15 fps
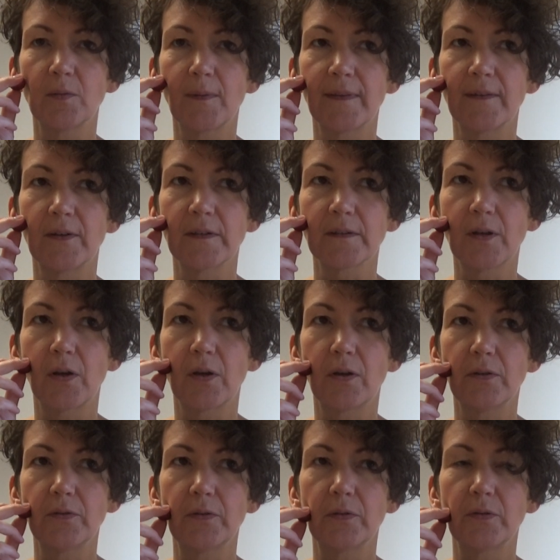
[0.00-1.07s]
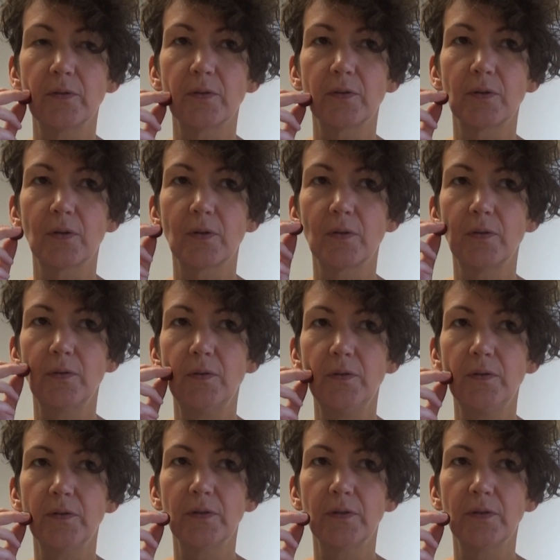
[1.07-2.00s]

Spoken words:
whether it's hot or cold.